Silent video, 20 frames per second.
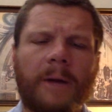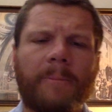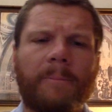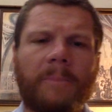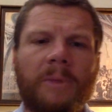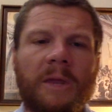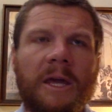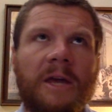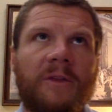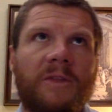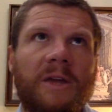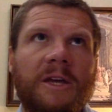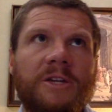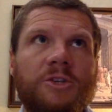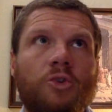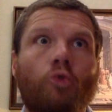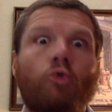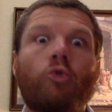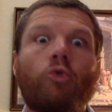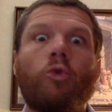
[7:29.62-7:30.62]
these
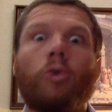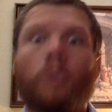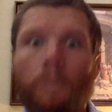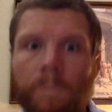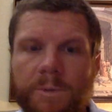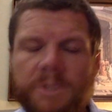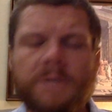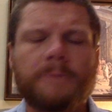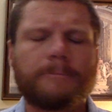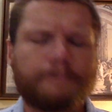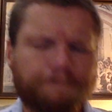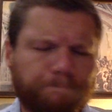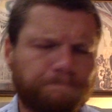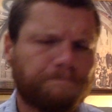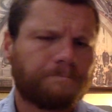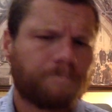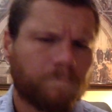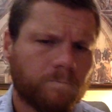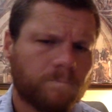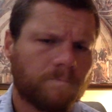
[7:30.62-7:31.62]
groups
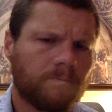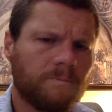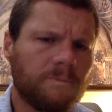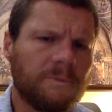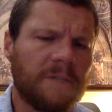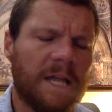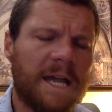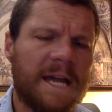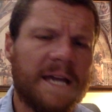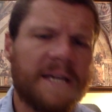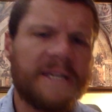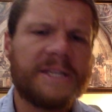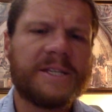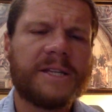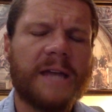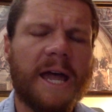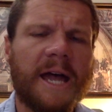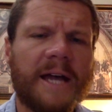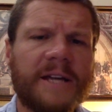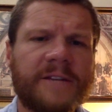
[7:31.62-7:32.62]

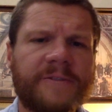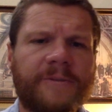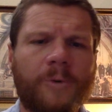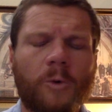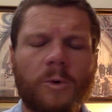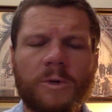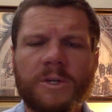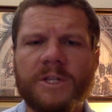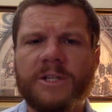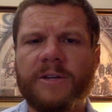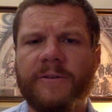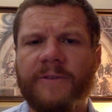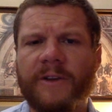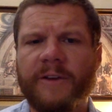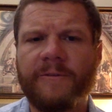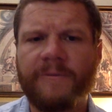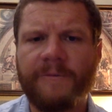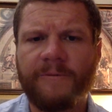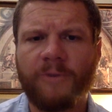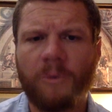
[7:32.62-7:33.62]
as forces of
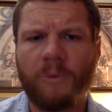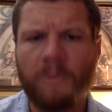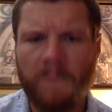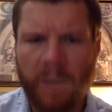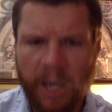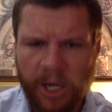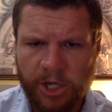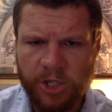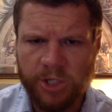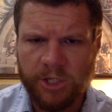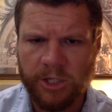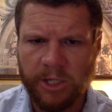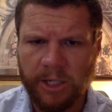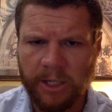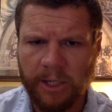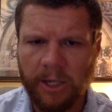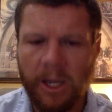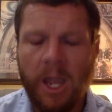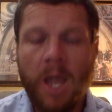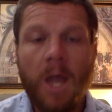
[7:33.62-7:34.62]

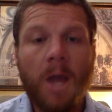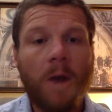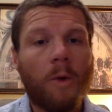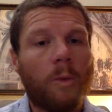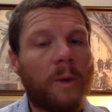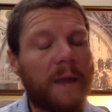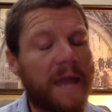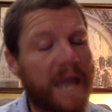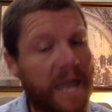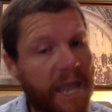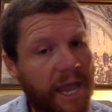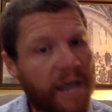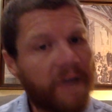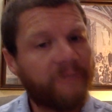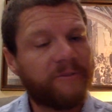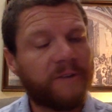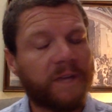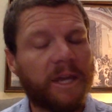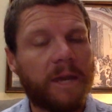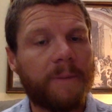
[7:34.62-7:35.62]
information, we
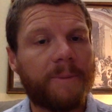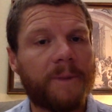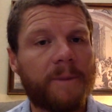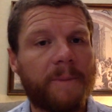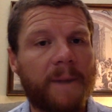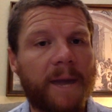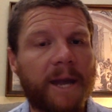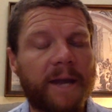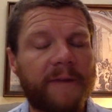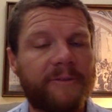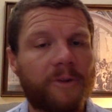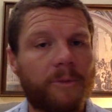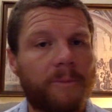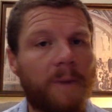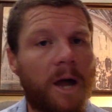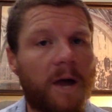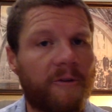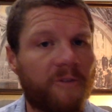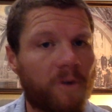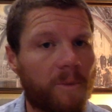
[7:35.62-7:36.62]
have to keep in the back of
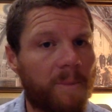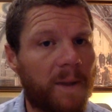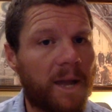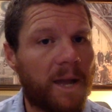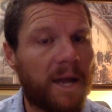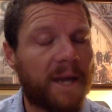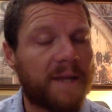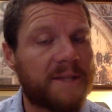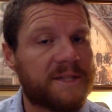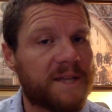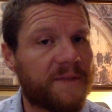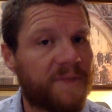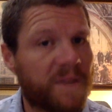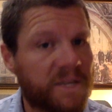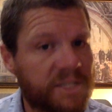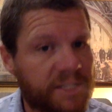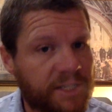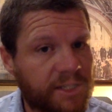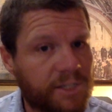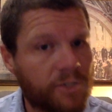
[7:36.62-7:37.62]
our minds that they
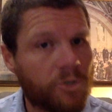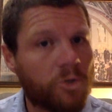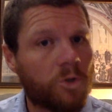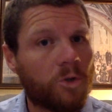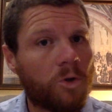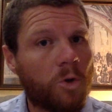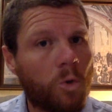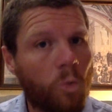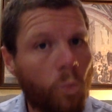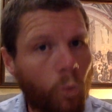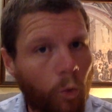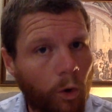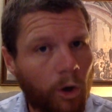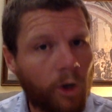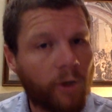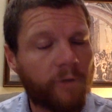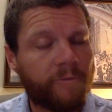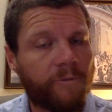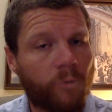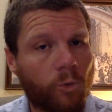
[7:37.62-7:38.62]
still
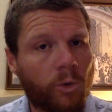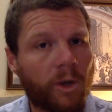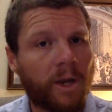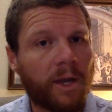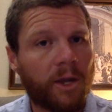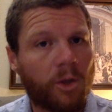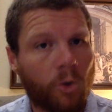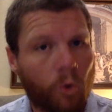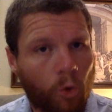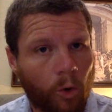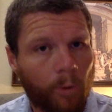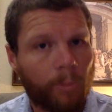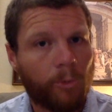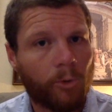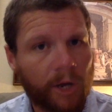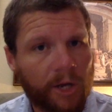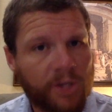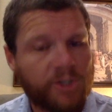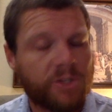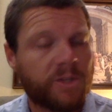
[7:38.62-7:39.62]
work for a
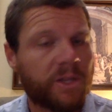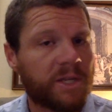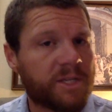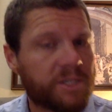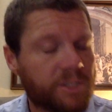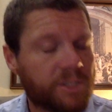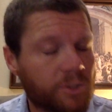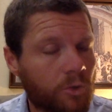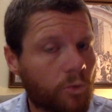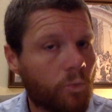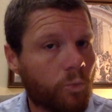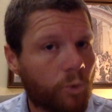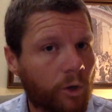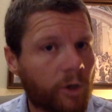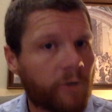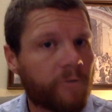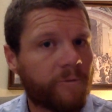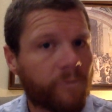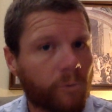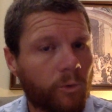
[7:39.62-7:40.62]
corporation. They still
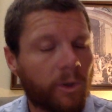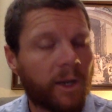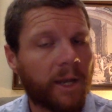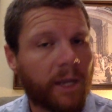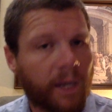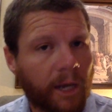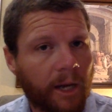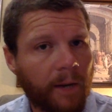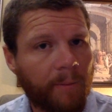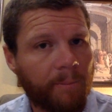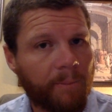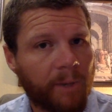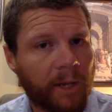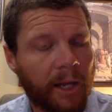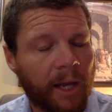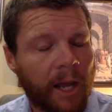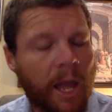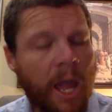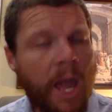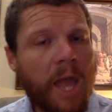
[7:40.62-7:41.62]
work for a
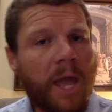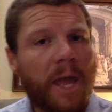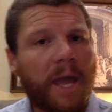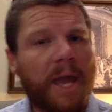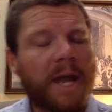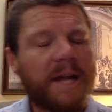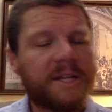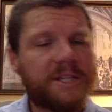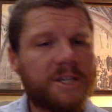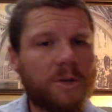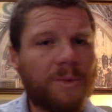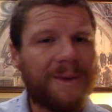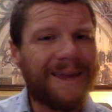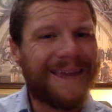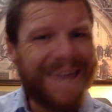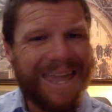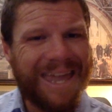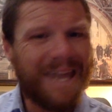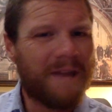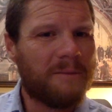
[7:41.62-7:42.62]
company. And so we
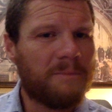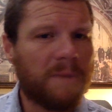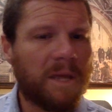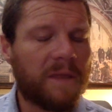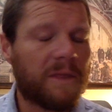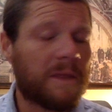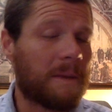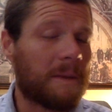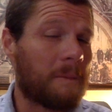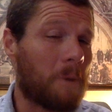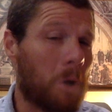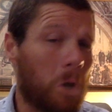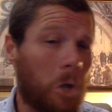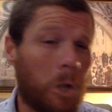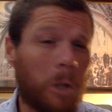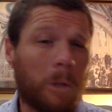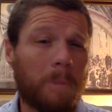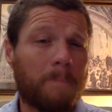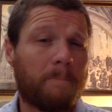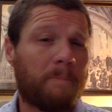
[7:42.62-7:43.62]
can't make them
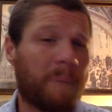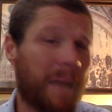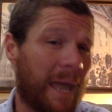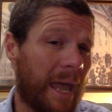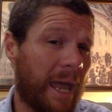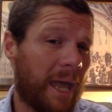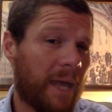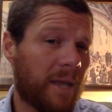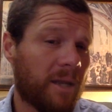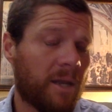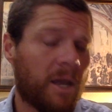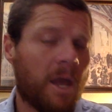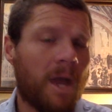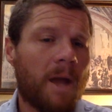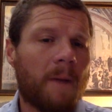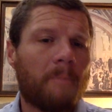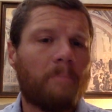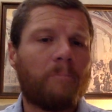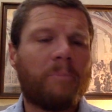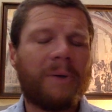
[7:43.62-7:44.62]
all bad,
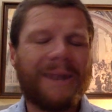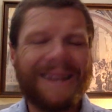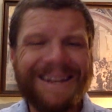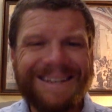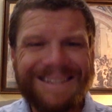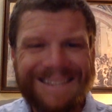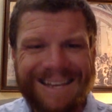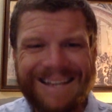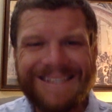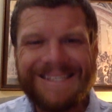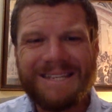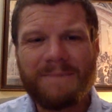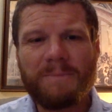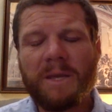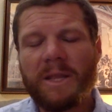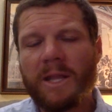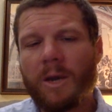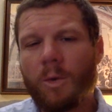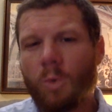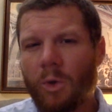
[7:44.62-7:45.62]
but it doesn't
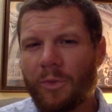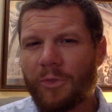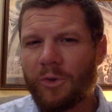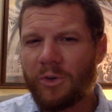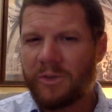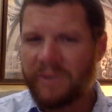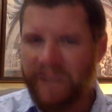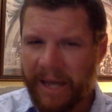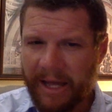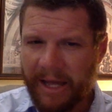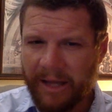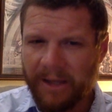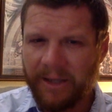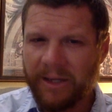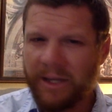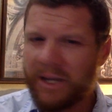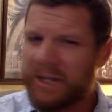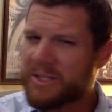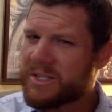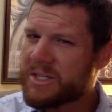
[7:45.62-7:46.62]
mean that what they're
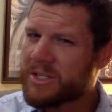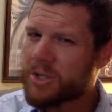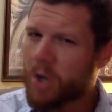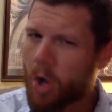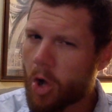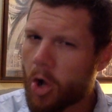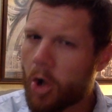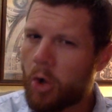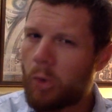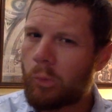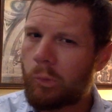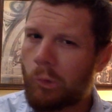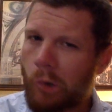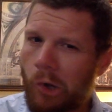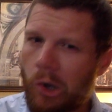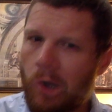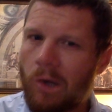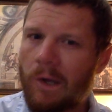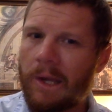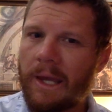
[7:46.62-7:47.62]
telling us is all
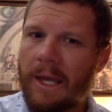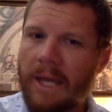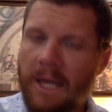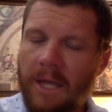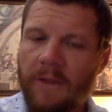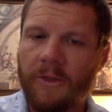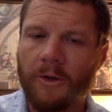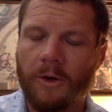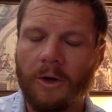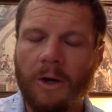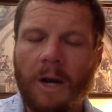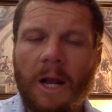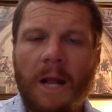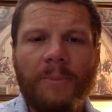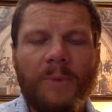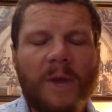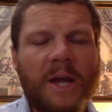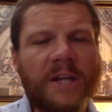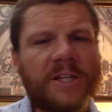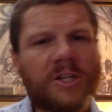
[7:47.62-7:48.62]
wrong either.
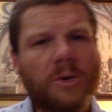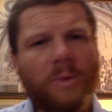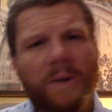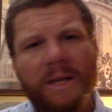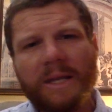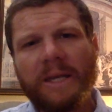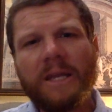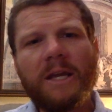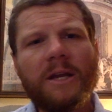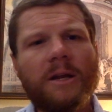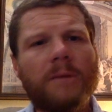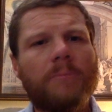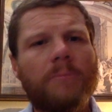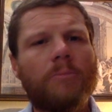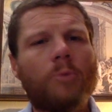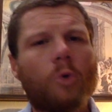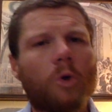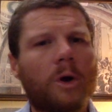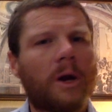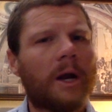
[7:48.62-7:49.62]
And so we need a
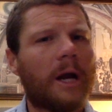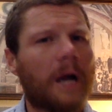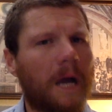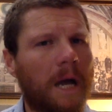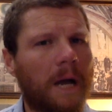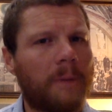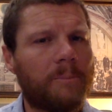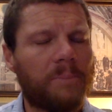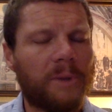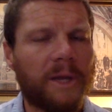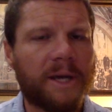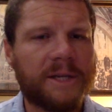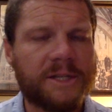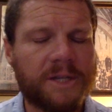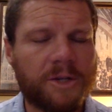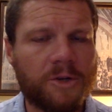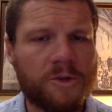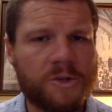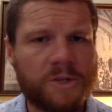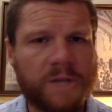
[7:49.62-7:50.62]
more complex
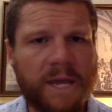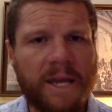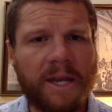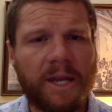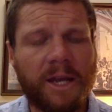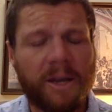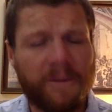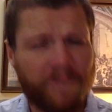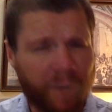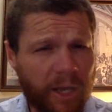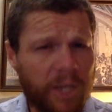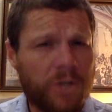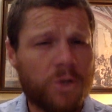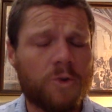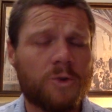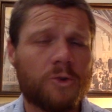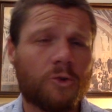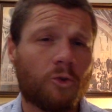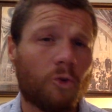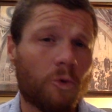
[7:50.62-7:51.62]
understanding of
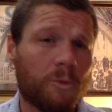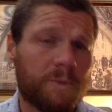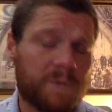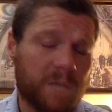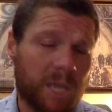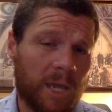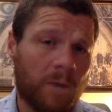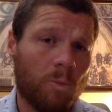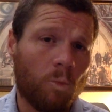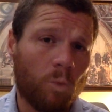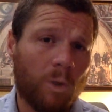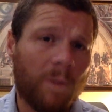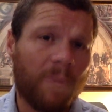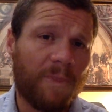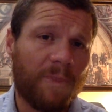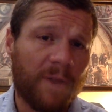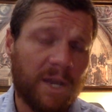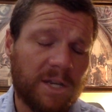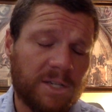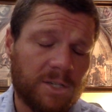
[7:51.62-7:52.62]
interest groups and
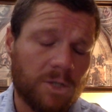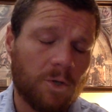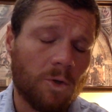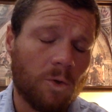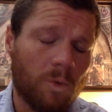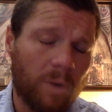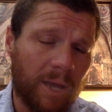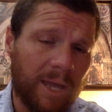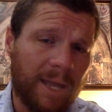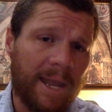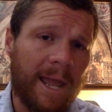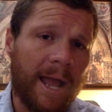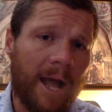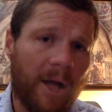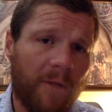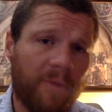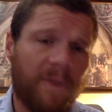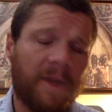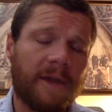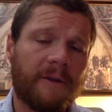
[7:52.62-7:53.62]
what they do and
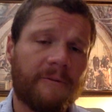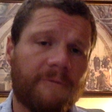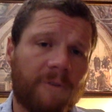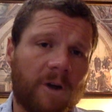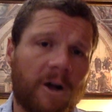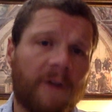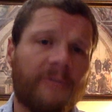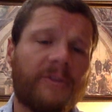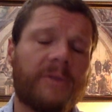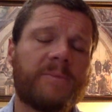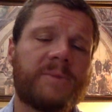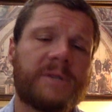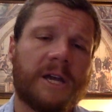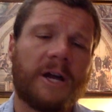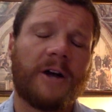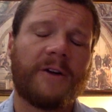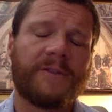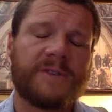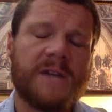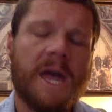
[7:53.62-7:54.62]
how they involve
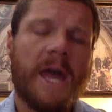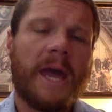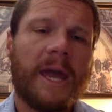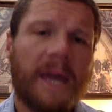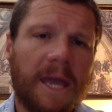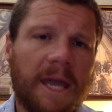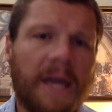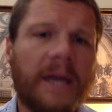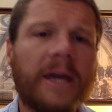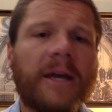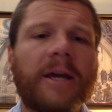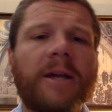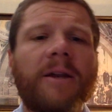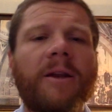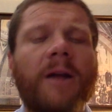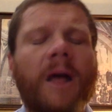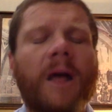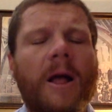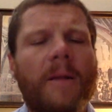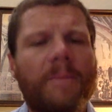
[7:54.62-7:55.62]
themselves
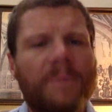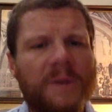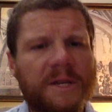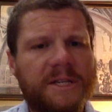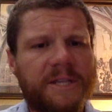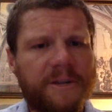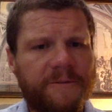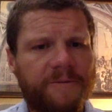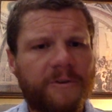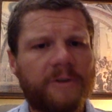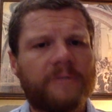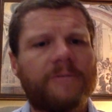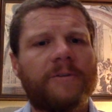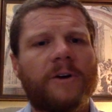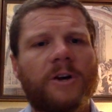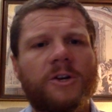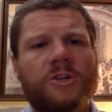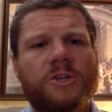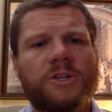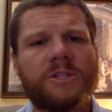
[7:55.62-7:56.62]
in the different
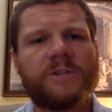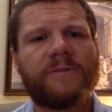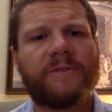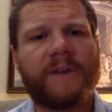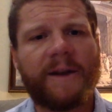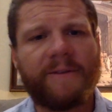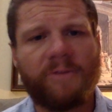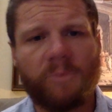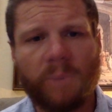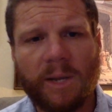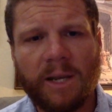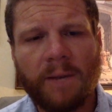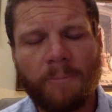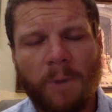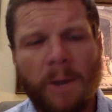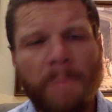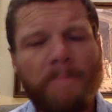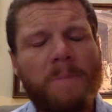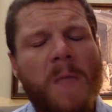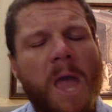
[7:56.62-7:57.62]
functions of government,
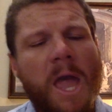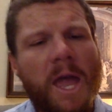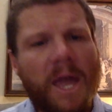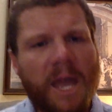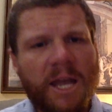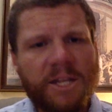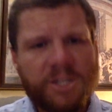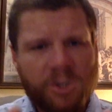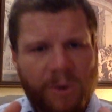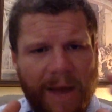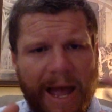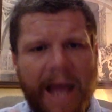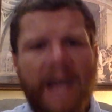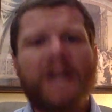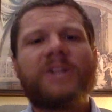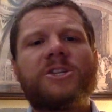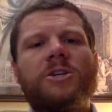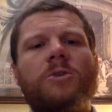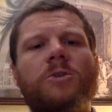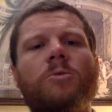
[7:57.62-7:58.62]
right? And so
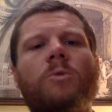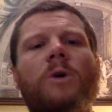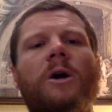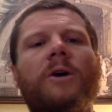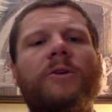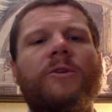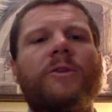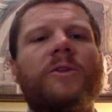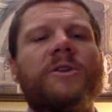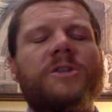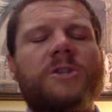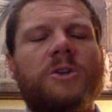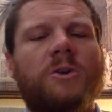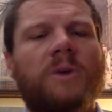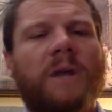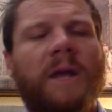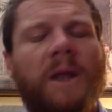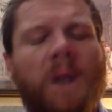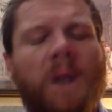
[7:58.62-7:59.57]
as you walk through this unit,